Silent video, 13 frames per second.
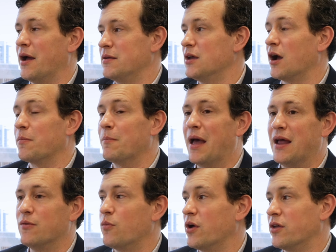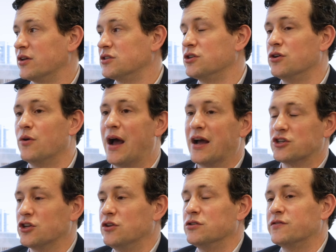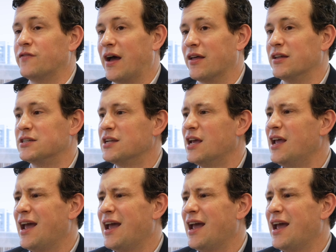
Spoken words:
Young men willing to actually use violence.